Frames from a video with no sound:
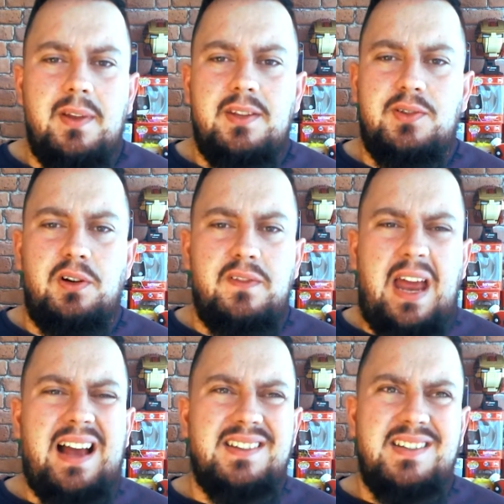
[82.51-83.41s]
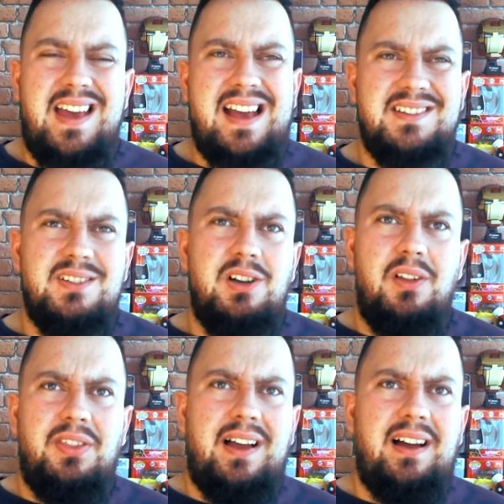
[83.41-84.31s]
sort of hasn't
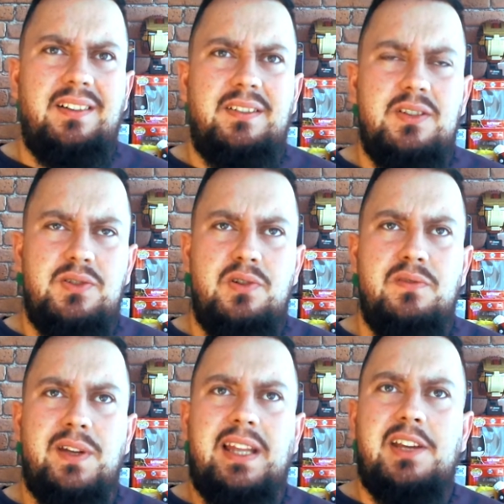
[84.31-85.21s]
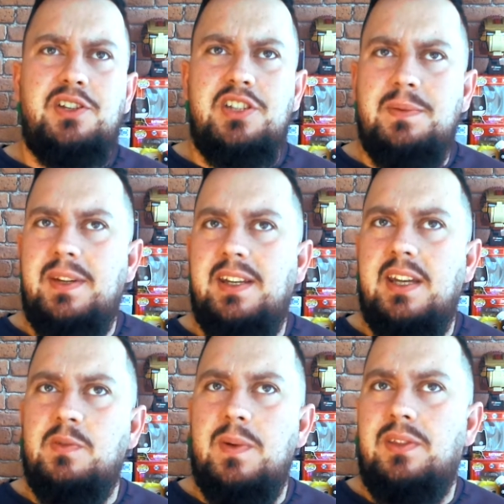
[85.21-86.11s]
got that sort of relationship that he
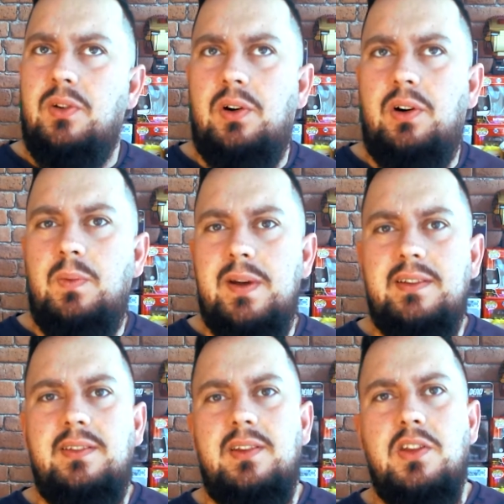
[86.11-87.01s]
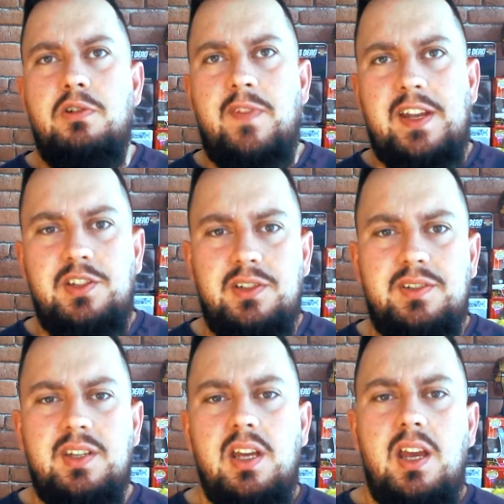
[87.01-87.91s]
did with Thor, with the other
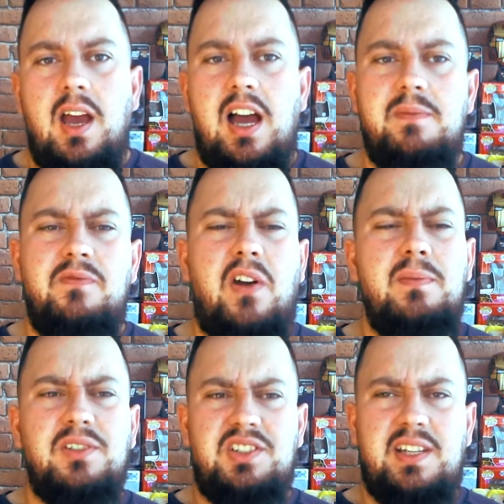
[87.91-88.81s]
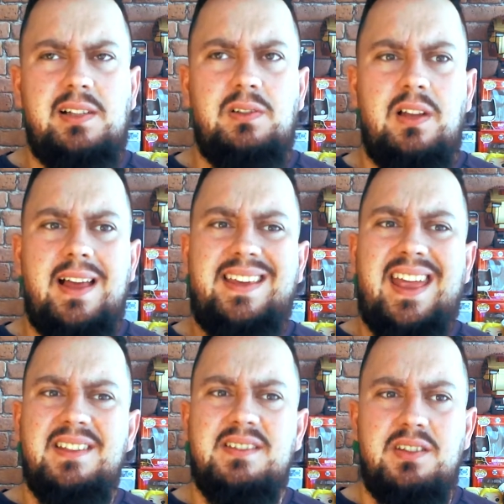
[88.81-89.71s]
Avengers, very much still
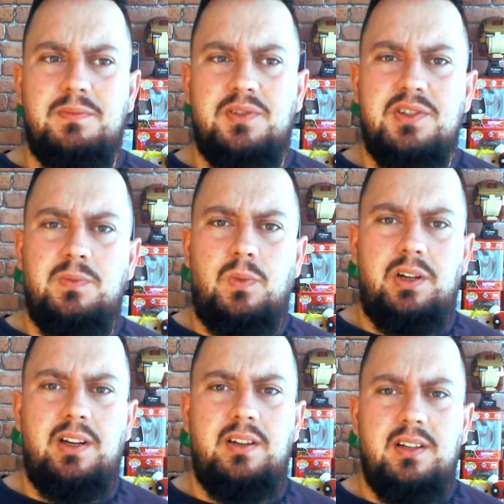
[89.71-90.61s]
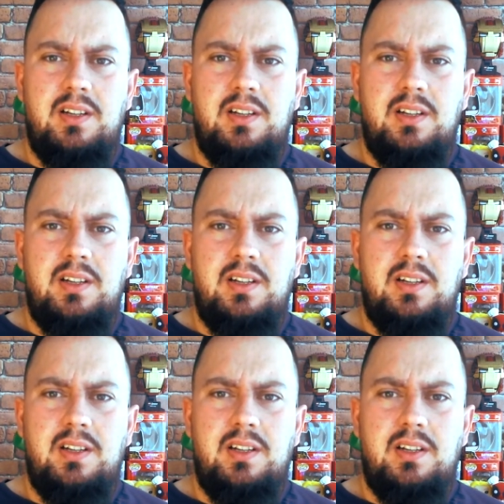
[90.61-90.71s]
against them, doesn't want to